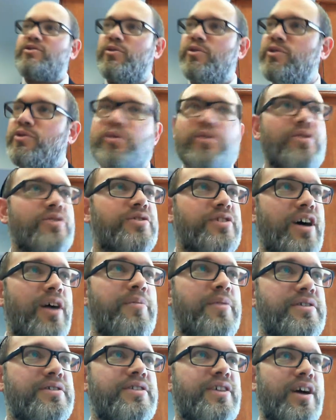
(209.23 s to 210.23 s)
who are doing those
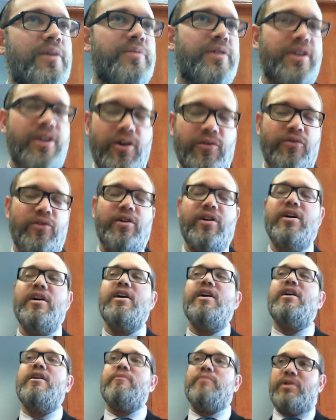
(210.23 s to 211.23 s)
comments. You got to be careful.
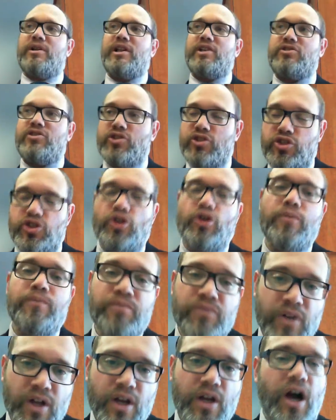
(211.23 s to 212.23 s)
But let's assume
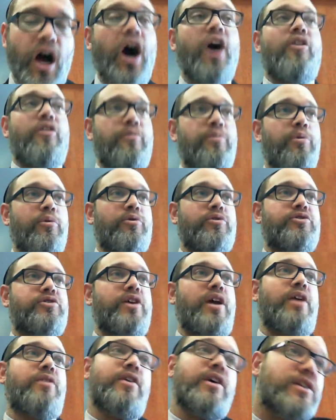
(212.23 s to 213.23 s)
other people are
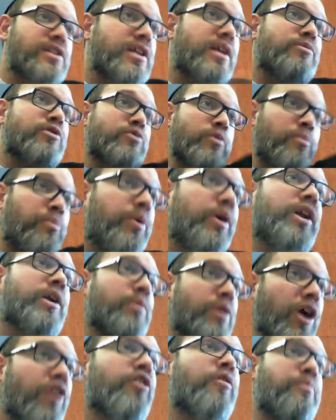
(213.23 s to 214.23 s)
saying this, and I'm just repeating
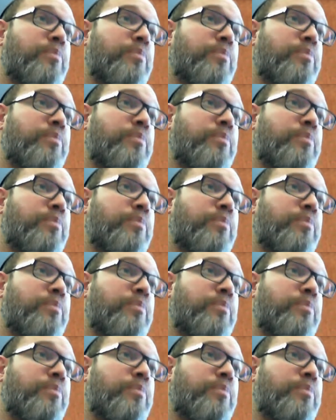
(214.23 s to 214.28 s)
what other